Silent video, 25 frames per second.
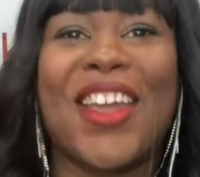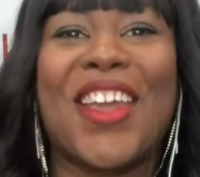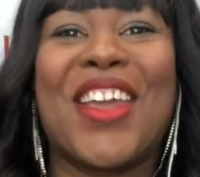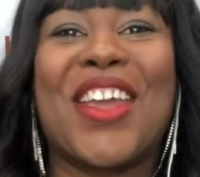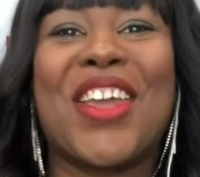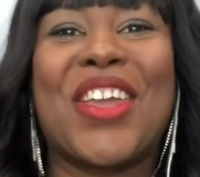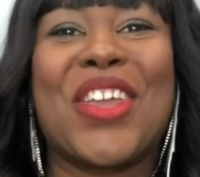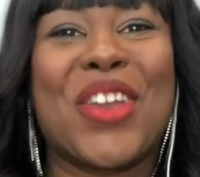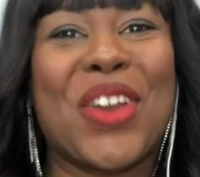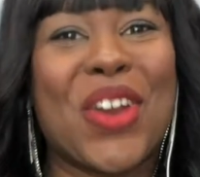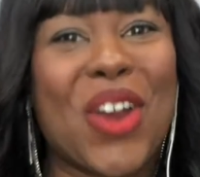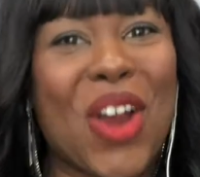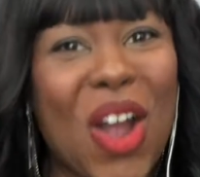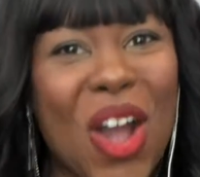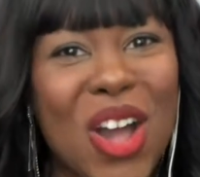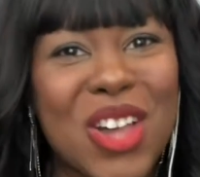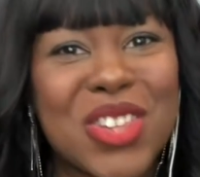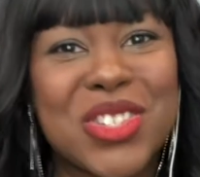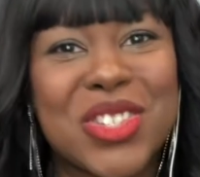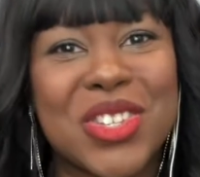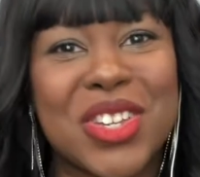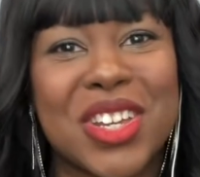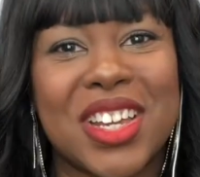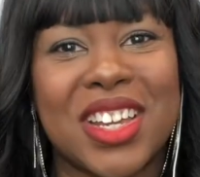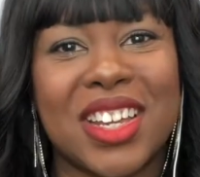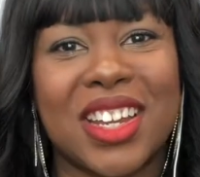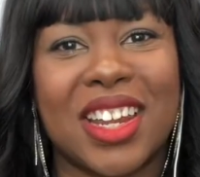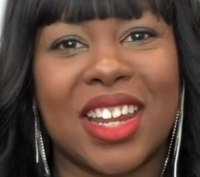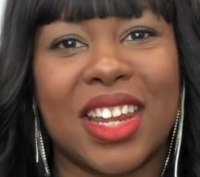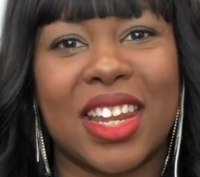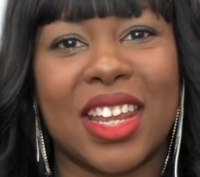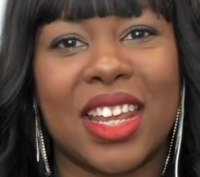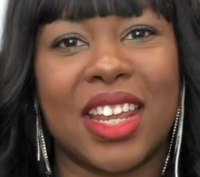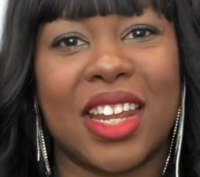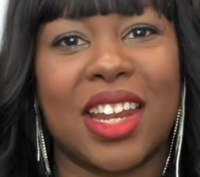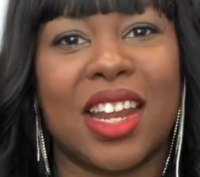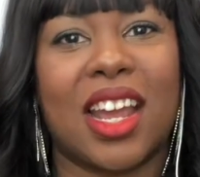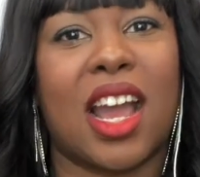You're also going to
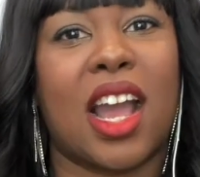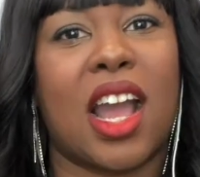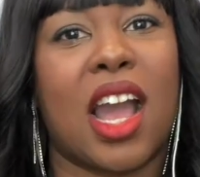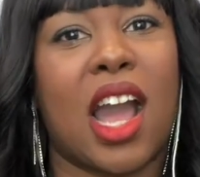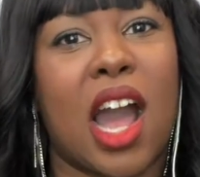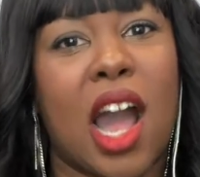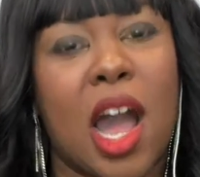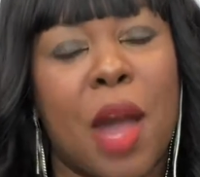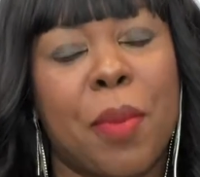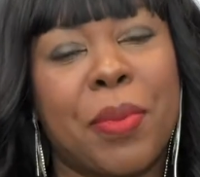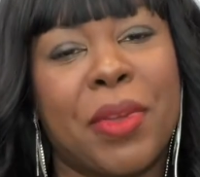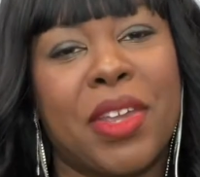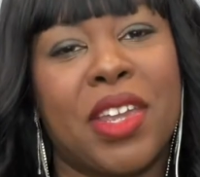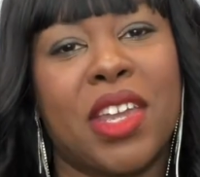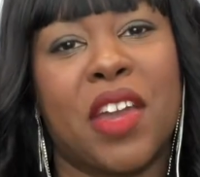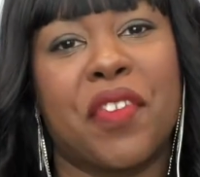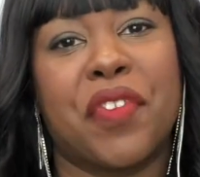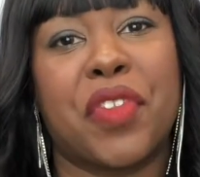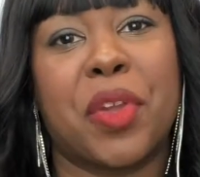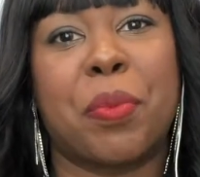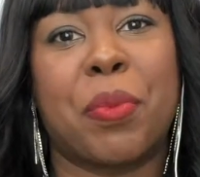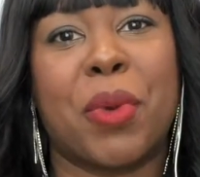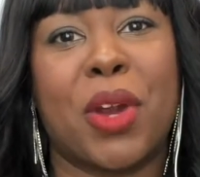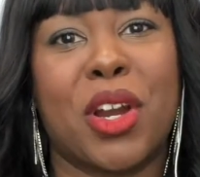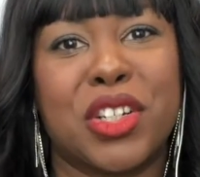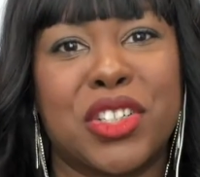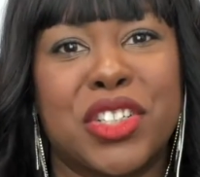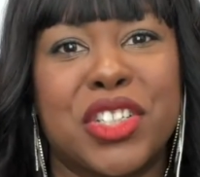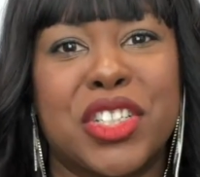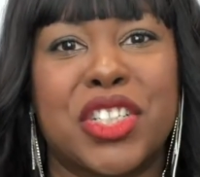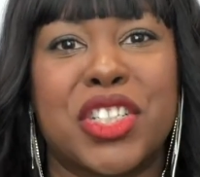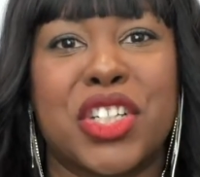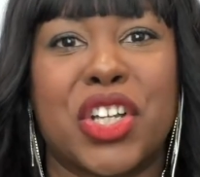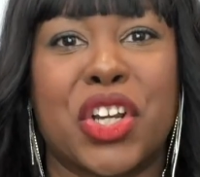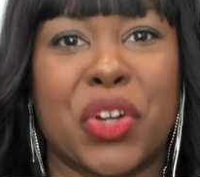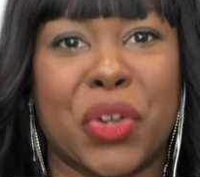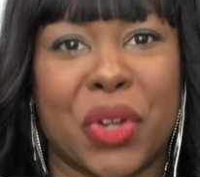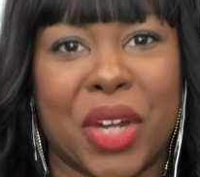need a copy of the
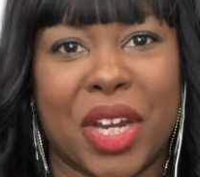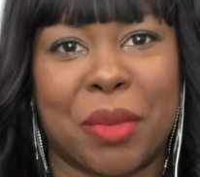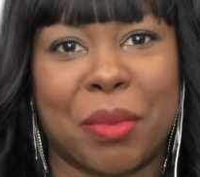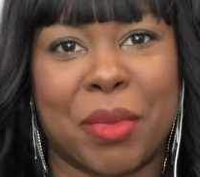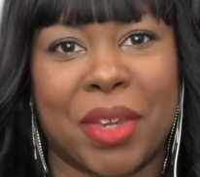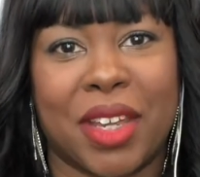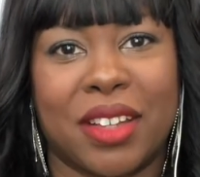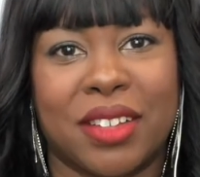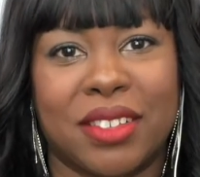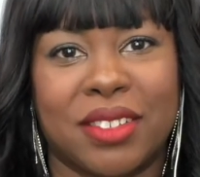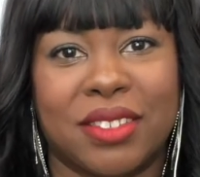purchase agreement.